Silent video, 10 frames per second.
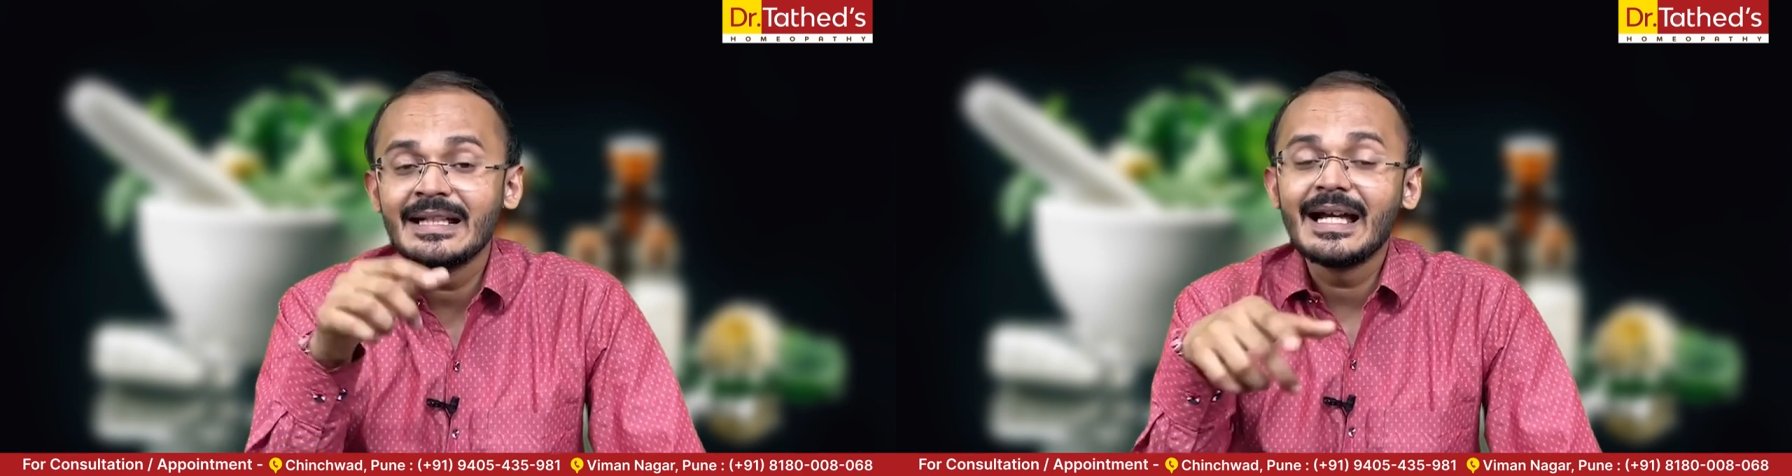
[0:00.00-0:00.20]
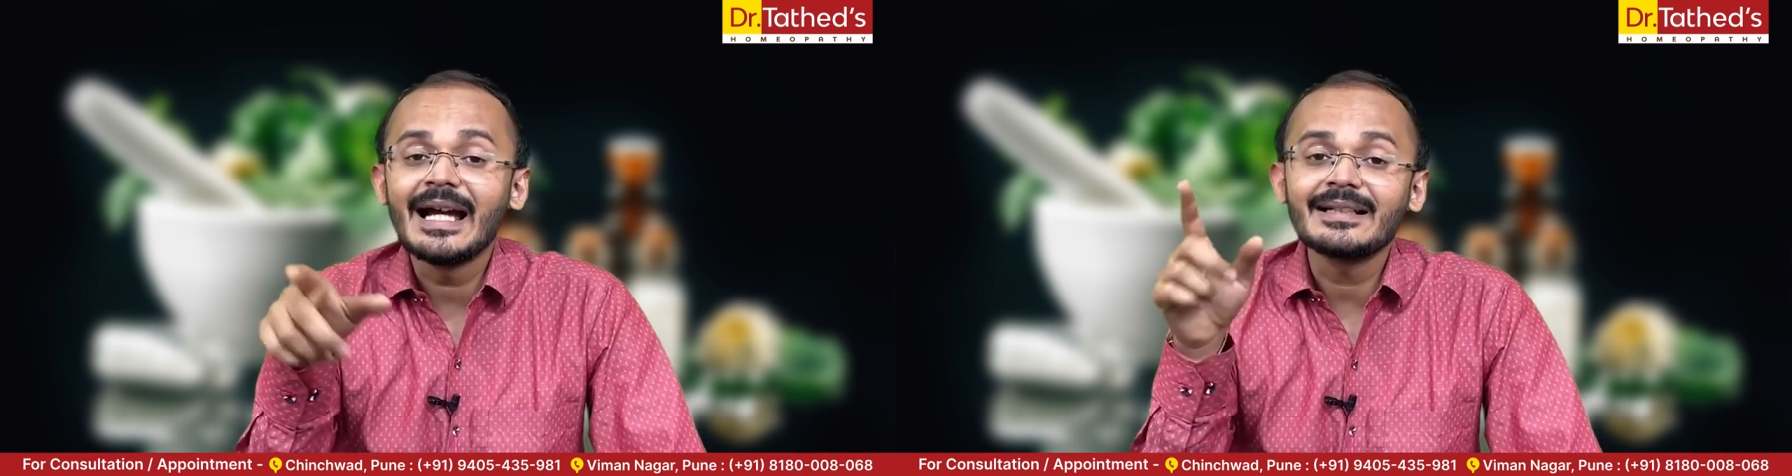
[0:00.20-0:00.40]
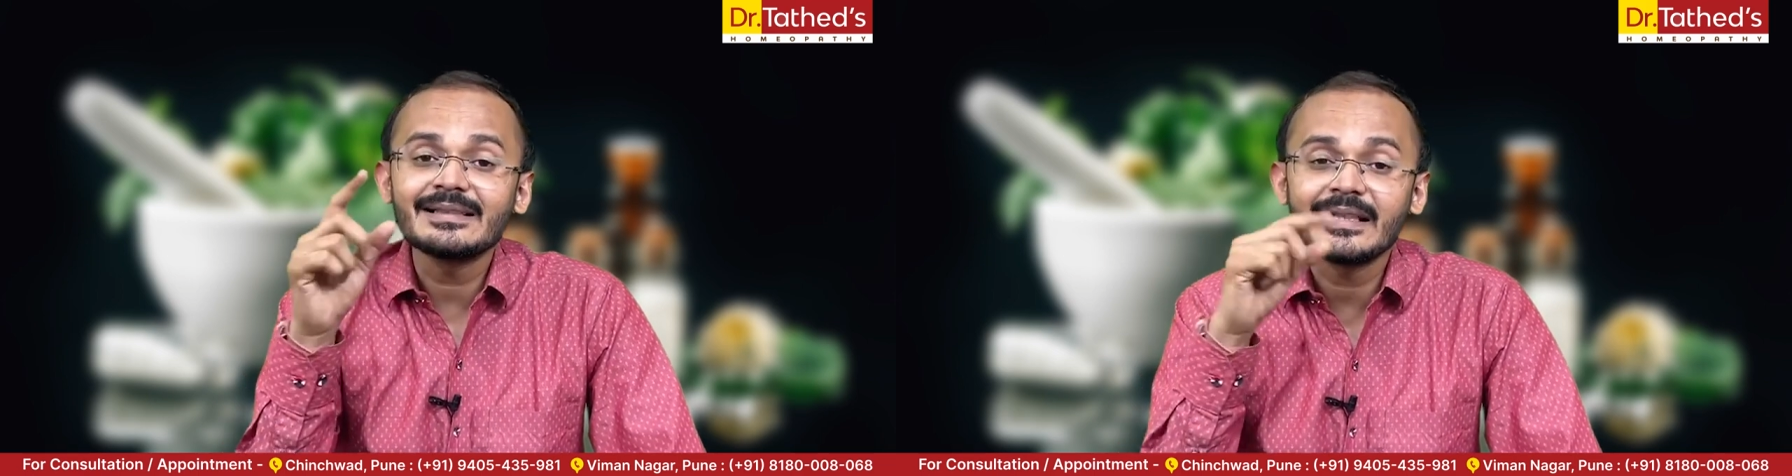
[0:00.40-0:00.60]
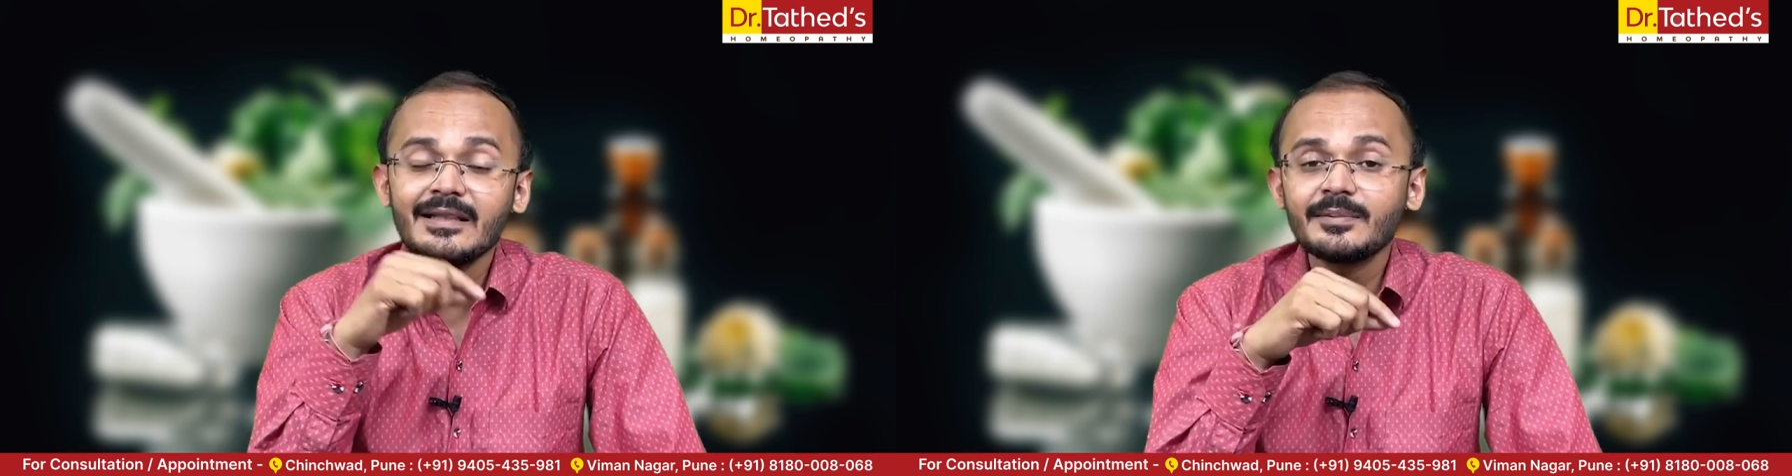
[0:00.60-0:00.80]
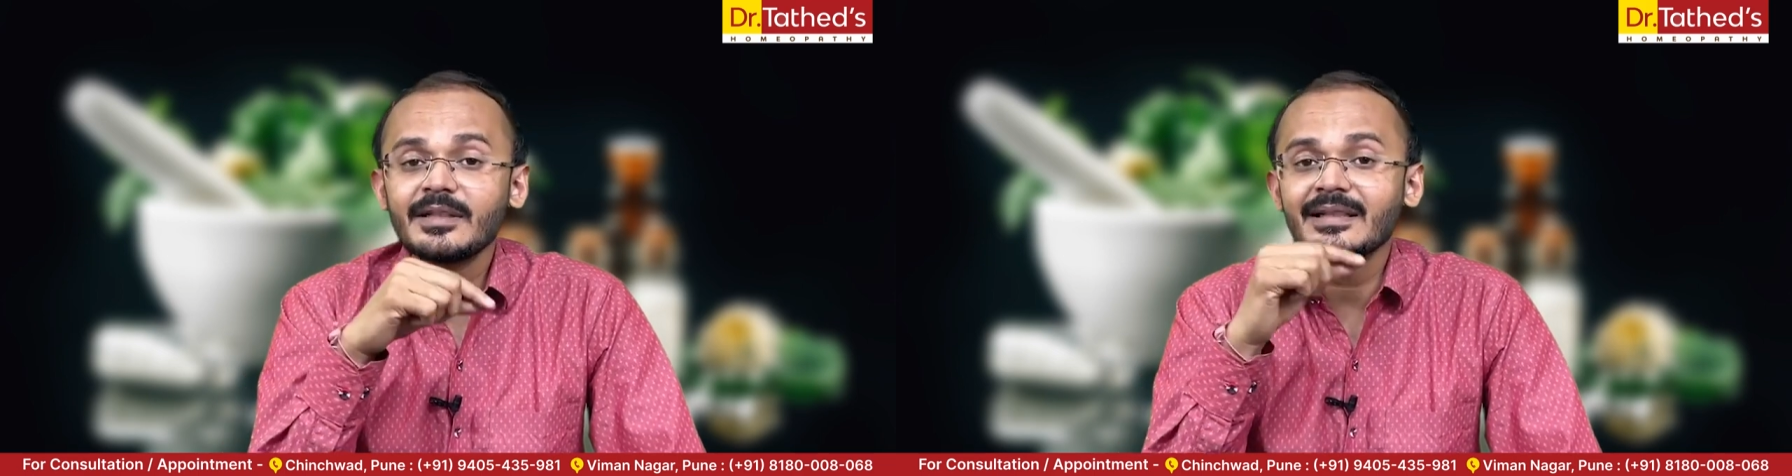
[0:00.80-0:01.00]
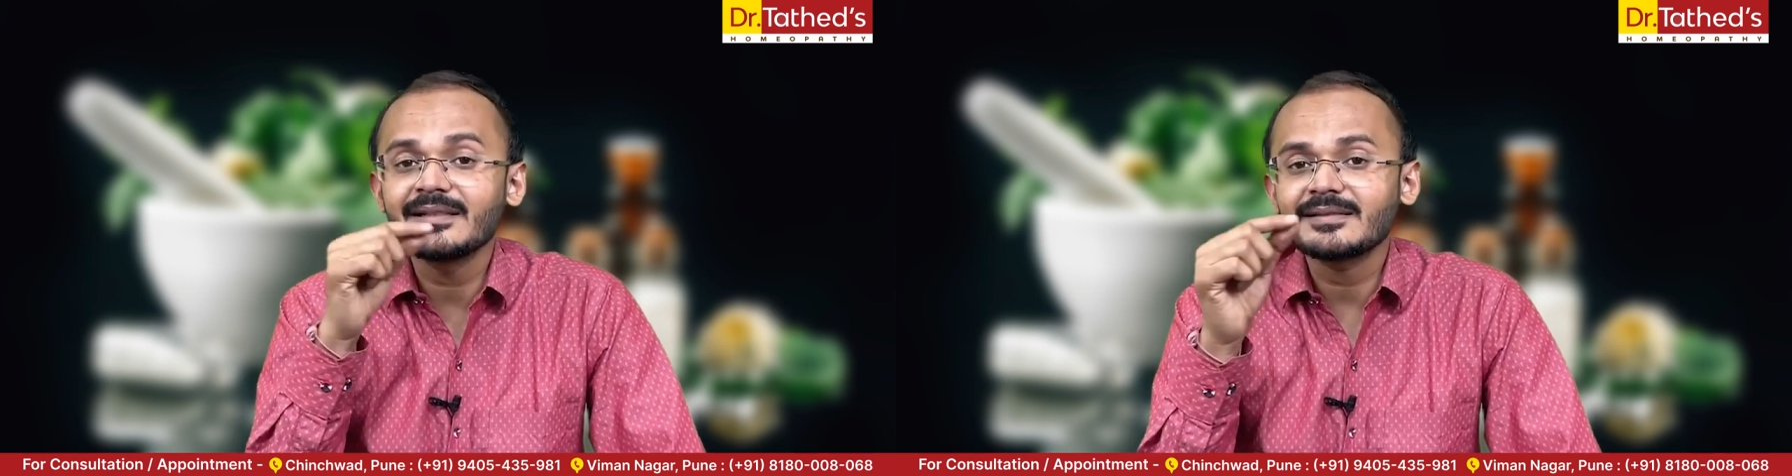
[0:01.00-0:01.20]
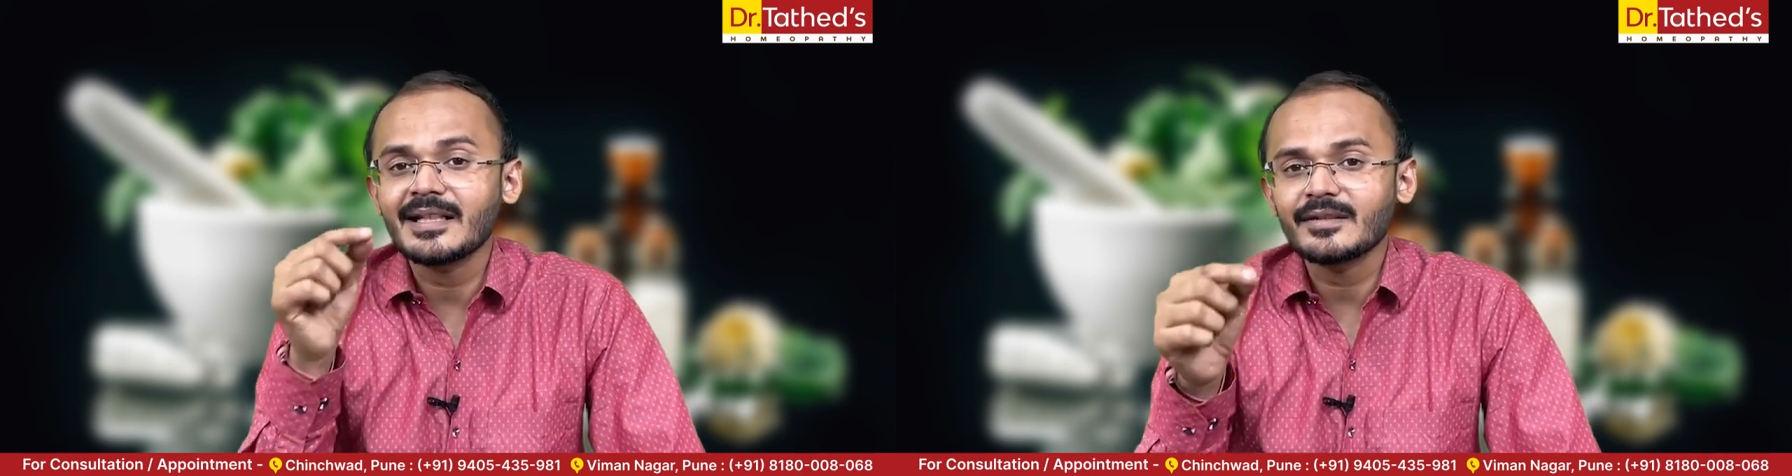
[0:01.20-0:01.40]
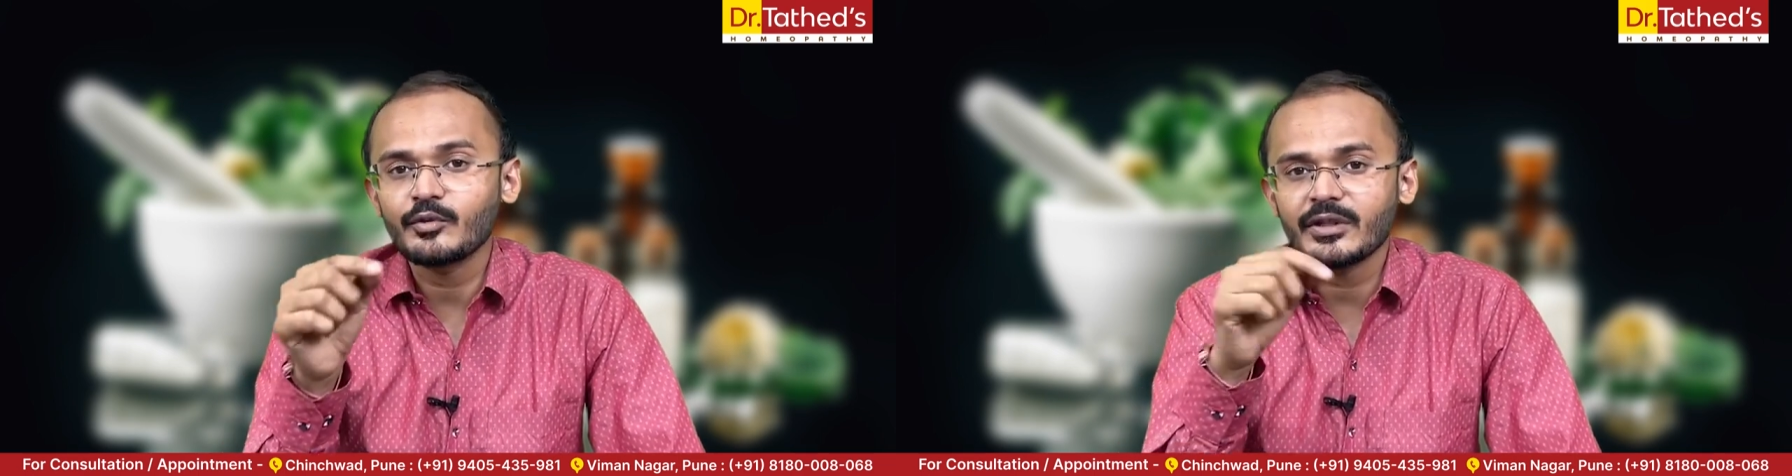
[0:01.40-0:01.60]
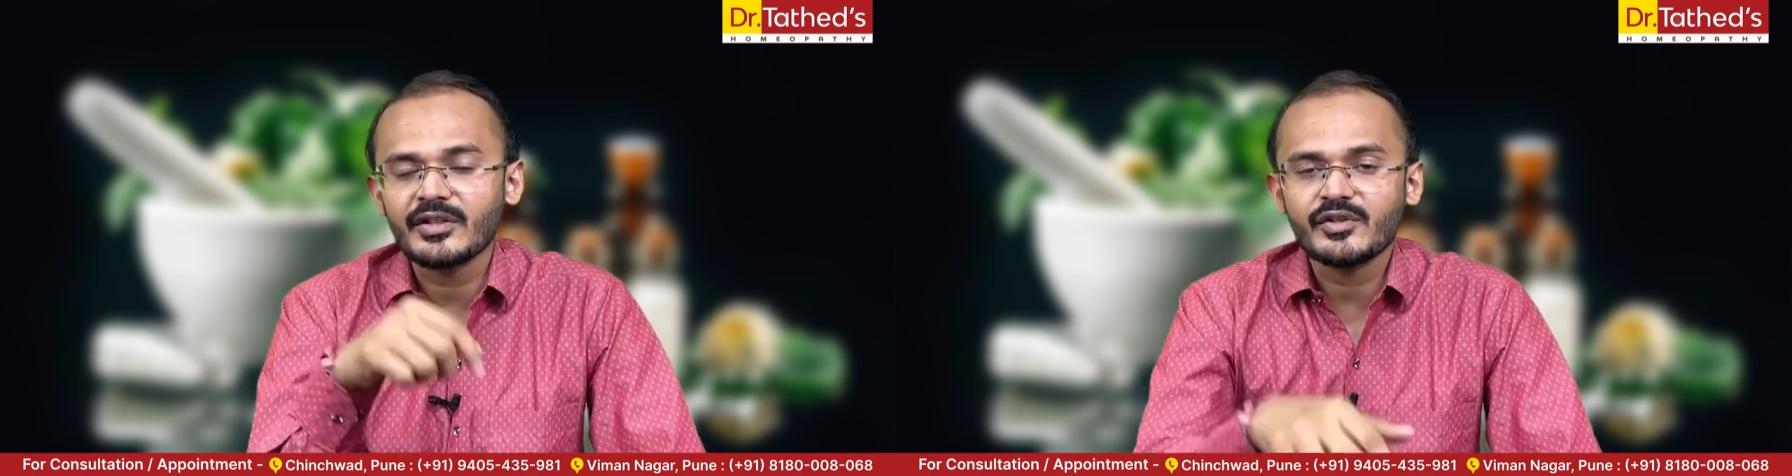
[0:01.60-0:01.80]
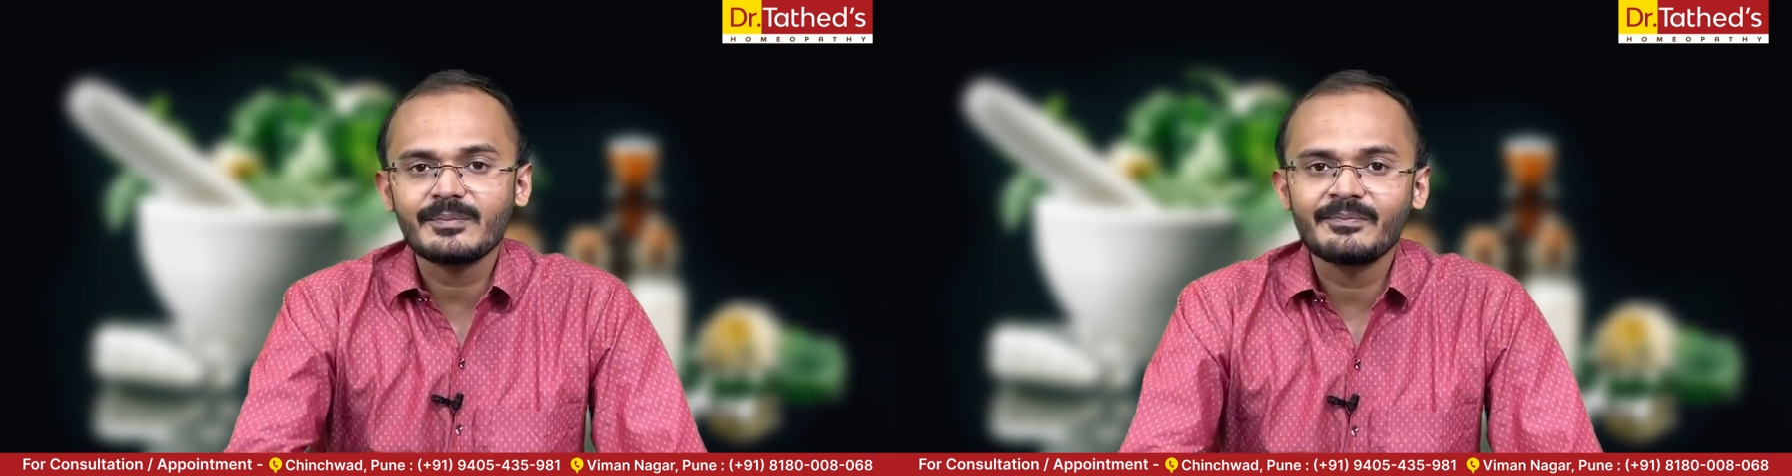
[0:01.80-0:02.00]
and it helps in its
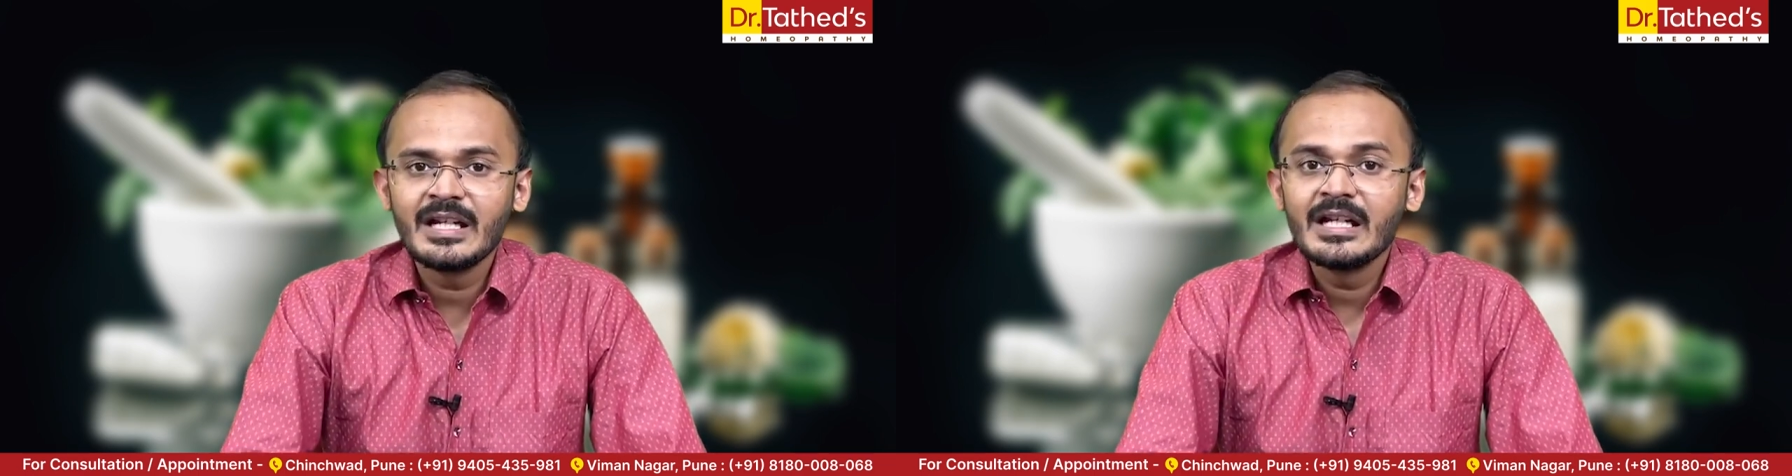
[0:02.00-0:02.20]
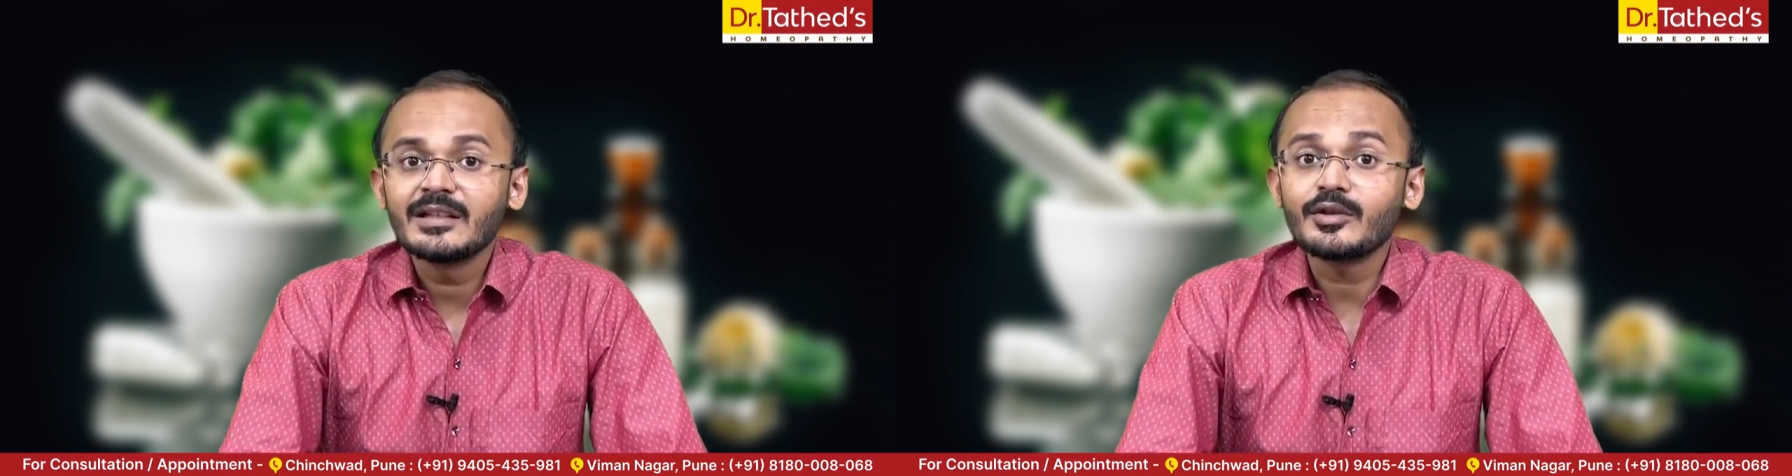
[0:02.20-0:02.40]
transportation now the